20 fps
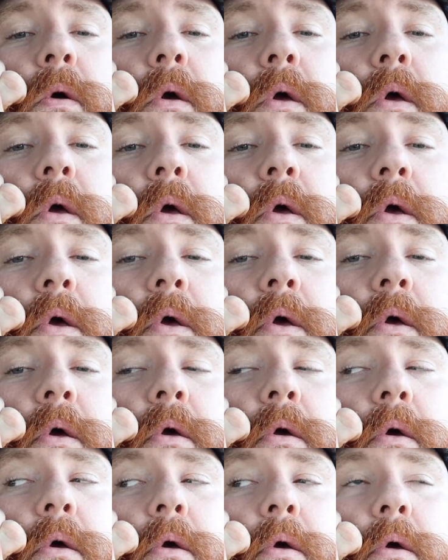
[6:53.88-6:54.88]

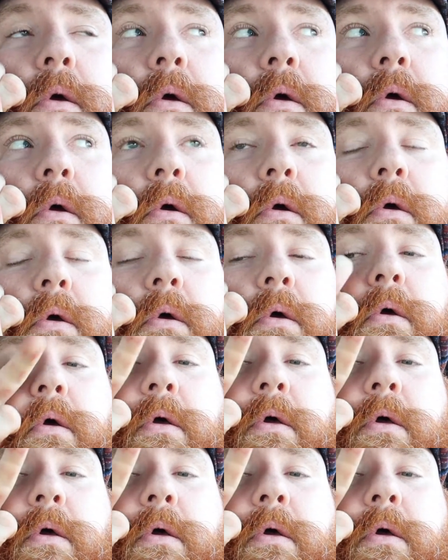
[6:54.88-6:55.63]
(silence)